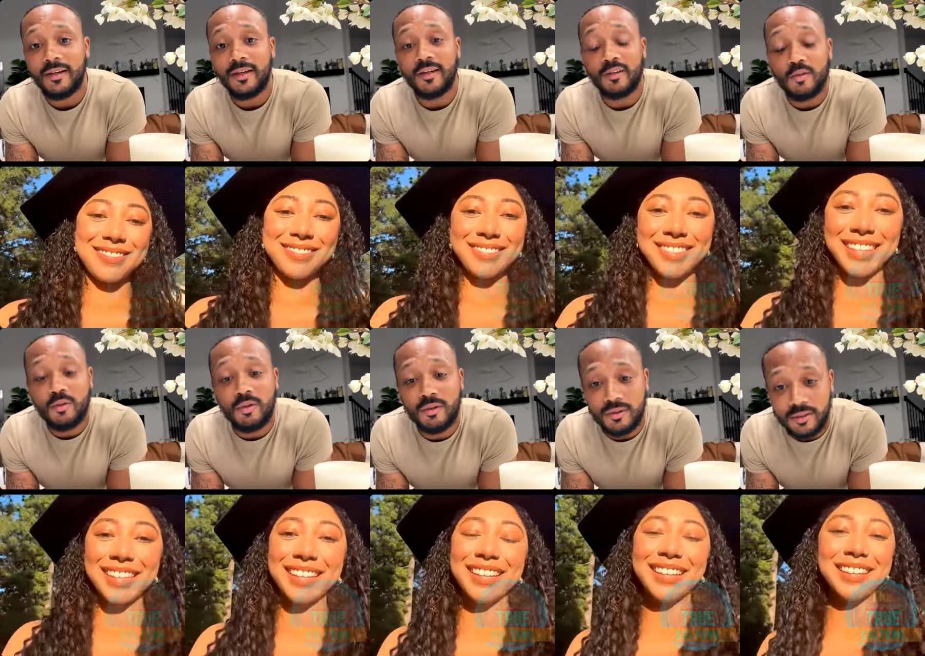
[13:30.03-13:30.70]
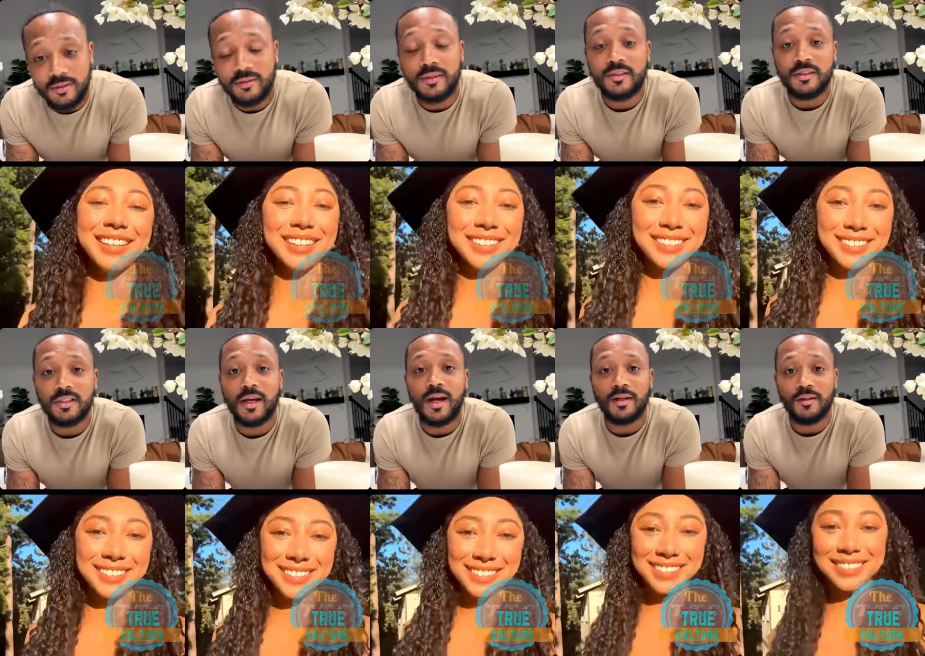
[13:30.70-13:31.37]
Speaker 1: and you are literally
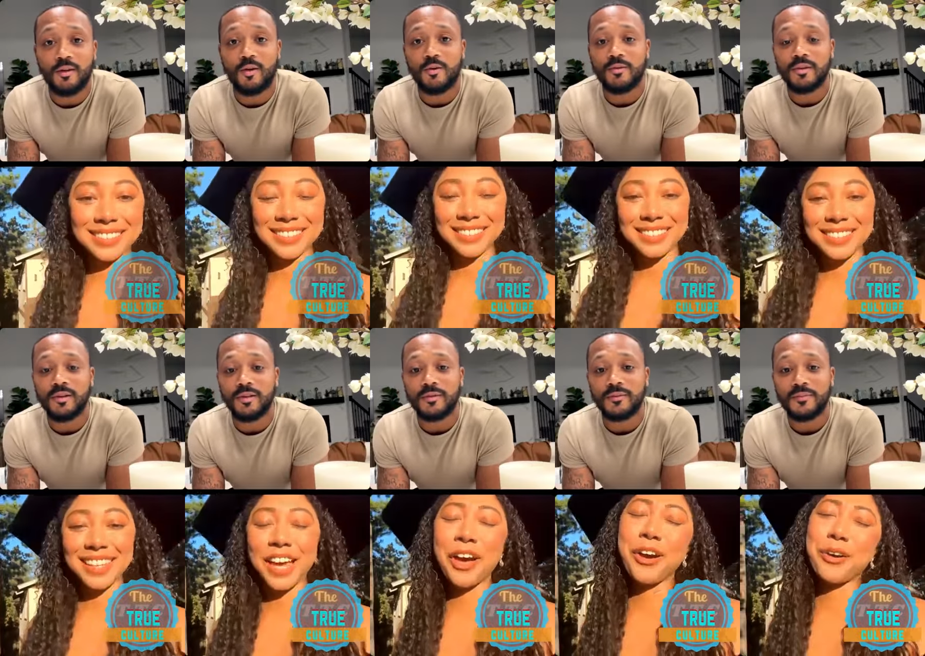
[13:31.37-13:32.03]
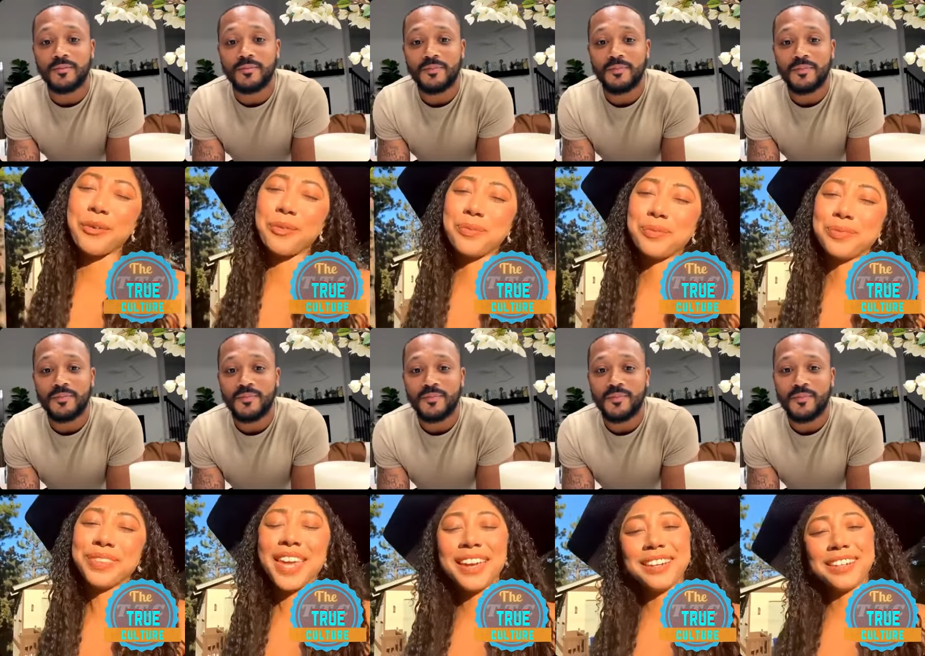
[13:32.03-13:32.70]
shining over there.
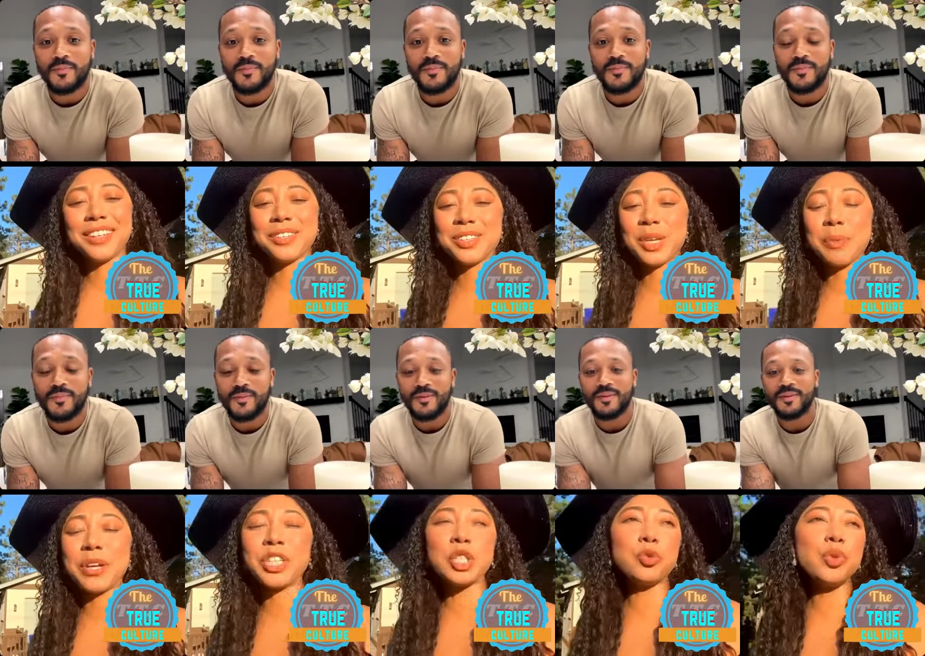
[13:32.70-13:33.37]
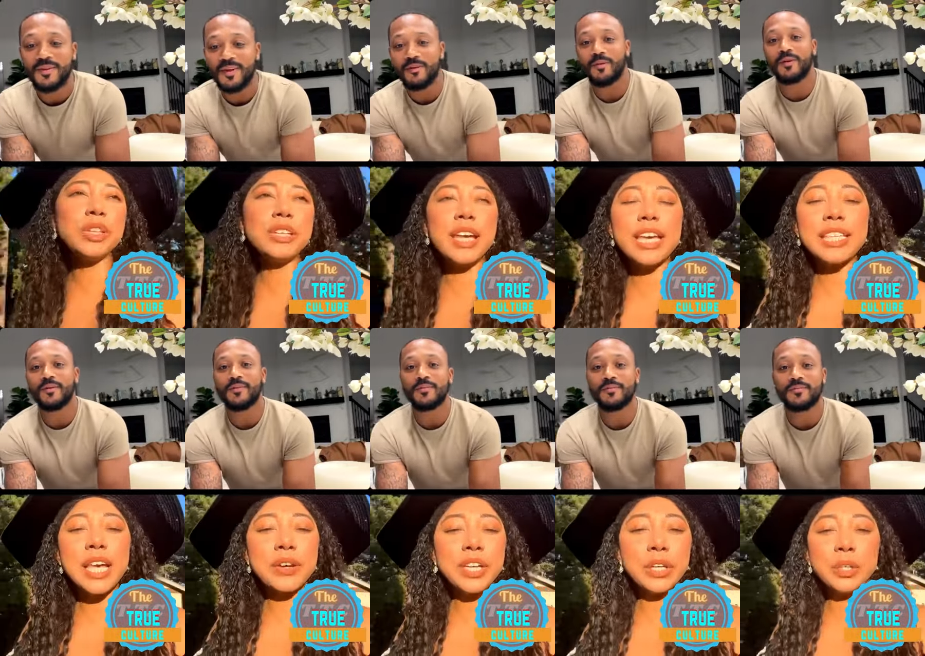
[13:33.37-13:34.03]
Speaker 2: Thank oh. you so much. It's really nice
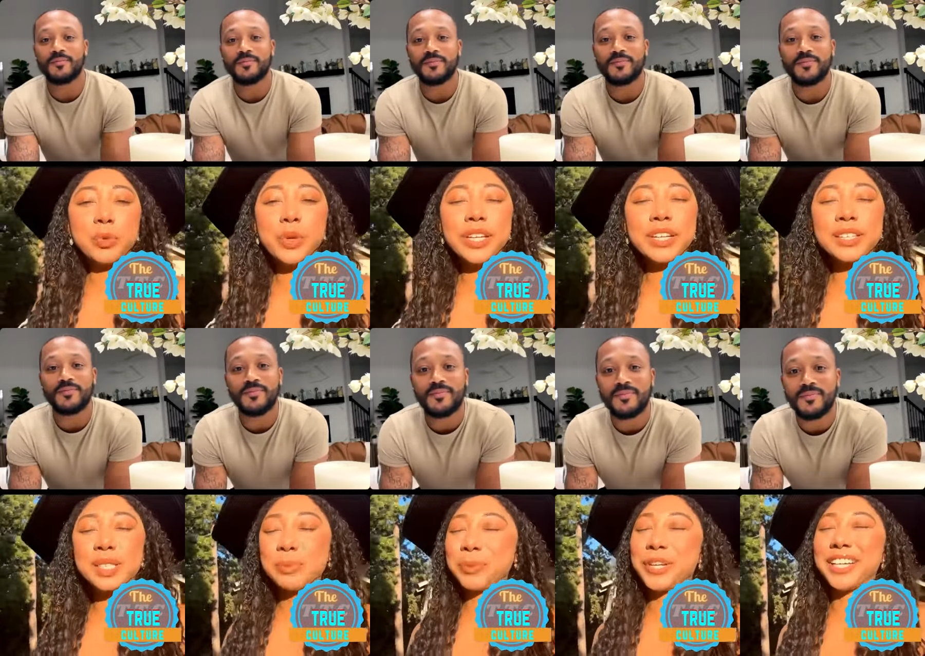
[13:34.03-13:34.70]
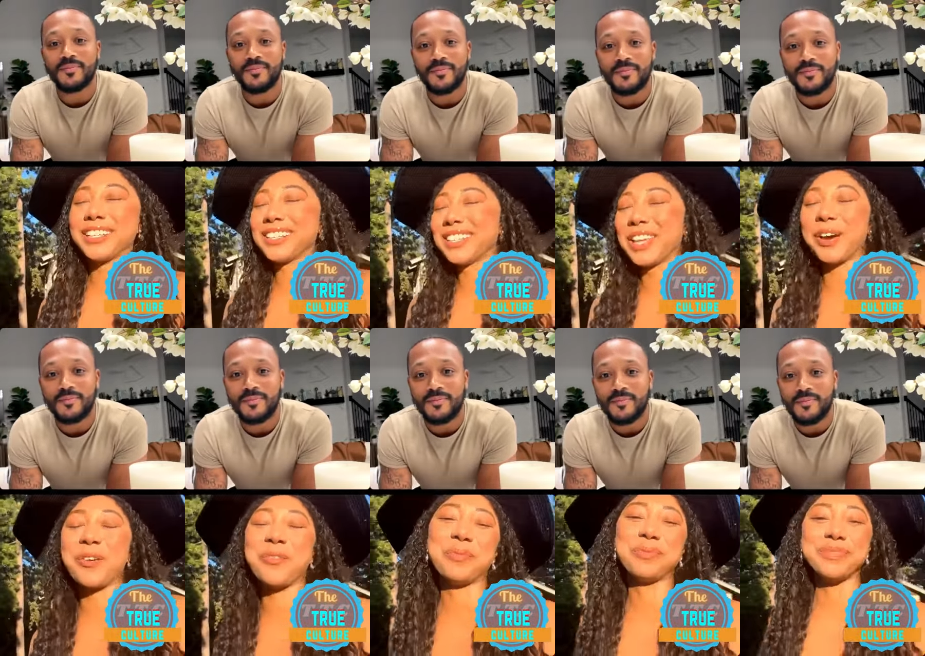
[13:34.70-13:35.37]
out here in Running Springs. So
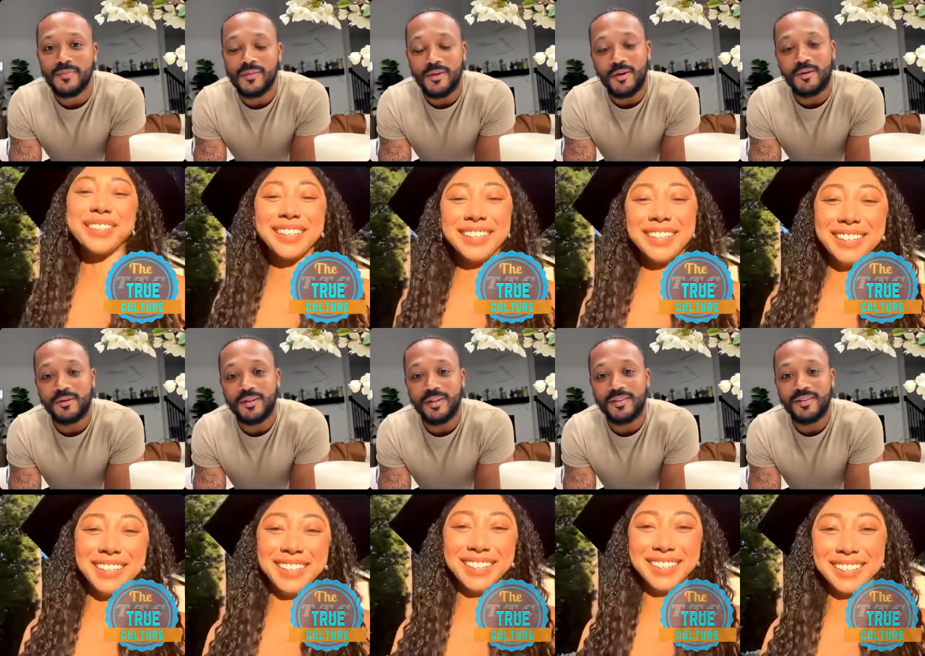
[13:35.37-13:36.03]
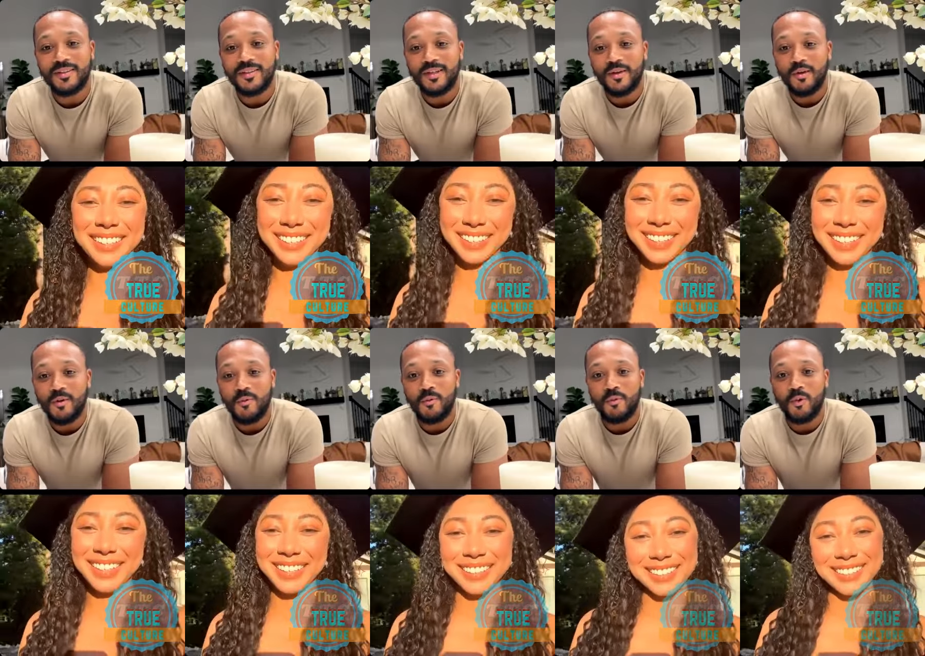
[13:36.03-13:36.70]
Speaker 1: Okay.
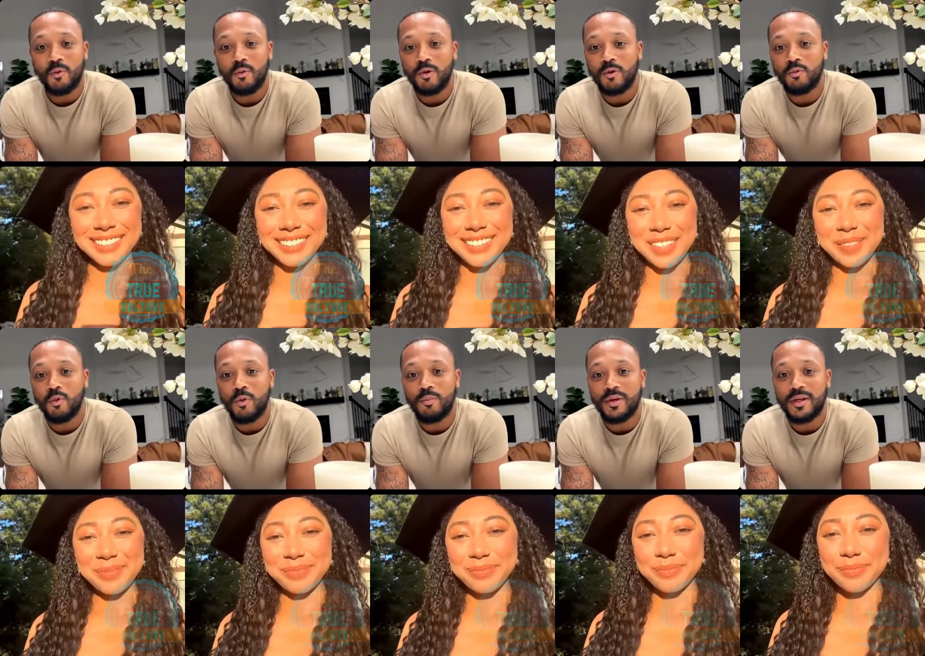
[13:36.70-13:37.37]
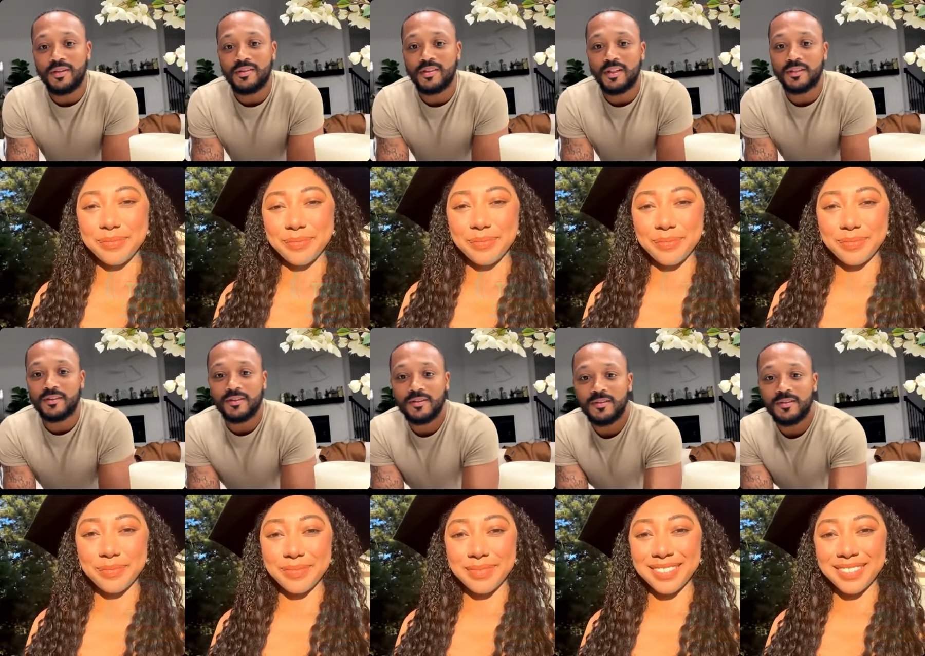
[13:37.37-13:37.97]
Well, we'll we'll be in touch.